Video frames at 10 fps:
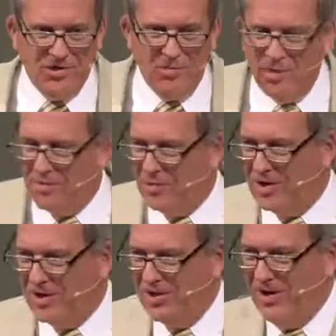
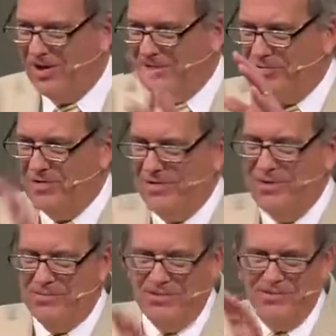remembering God's
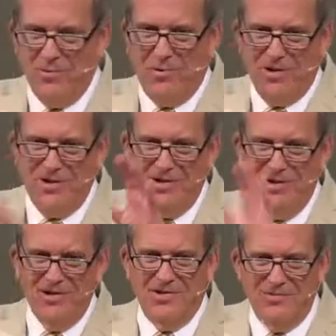redemptive work in
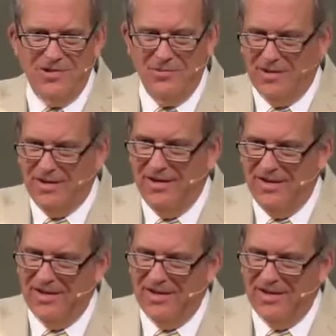history when